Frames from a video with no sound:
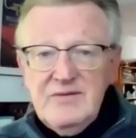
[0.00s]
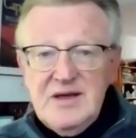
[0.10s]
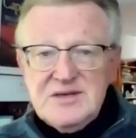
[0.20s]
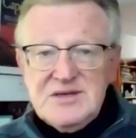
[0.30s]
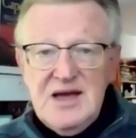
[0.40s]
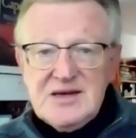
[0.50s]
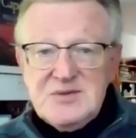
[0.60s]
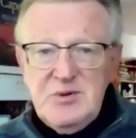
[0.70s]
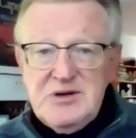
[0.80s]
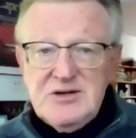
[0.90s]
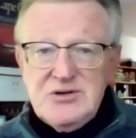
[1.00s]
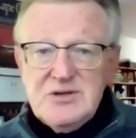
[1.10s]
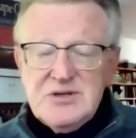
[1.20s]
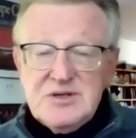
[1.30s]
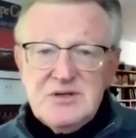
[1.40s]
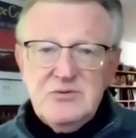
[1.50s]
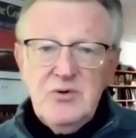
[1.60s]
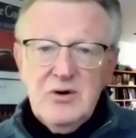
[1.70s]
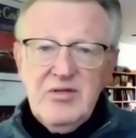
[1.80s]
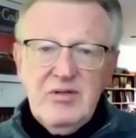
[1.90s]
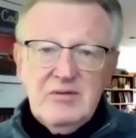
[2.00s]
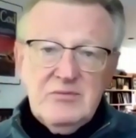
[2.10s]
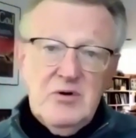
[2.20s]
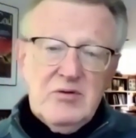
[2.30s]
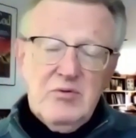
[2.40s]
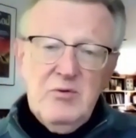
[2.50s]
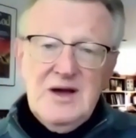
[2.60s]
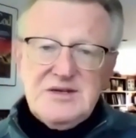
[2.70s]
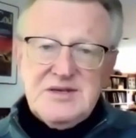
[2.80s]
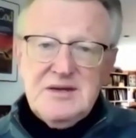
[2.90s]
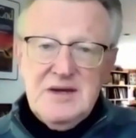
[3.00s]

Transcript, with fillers: his expeditions north northwest